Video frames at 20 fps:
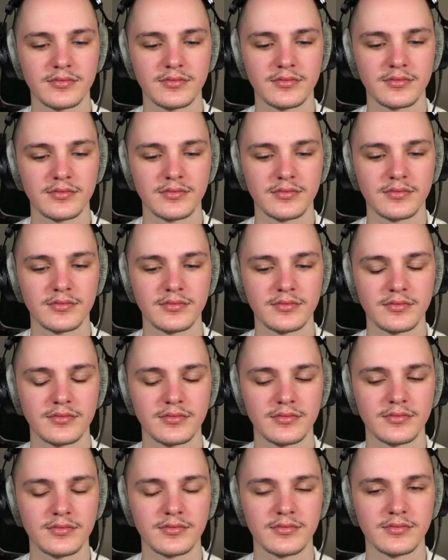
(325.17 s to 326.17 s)

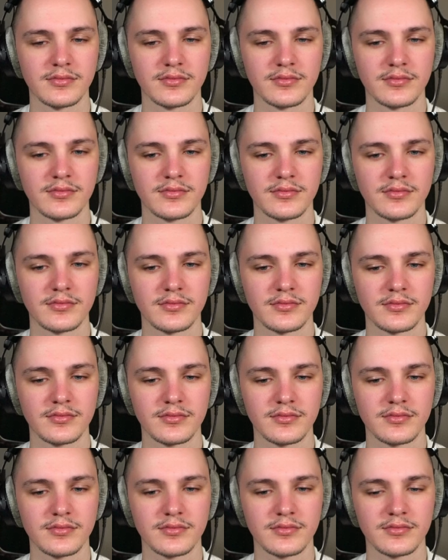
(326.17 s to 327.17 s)

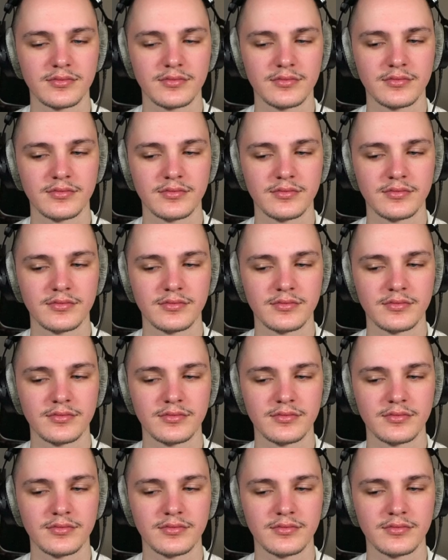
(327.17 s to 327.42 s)
Nobody speaks.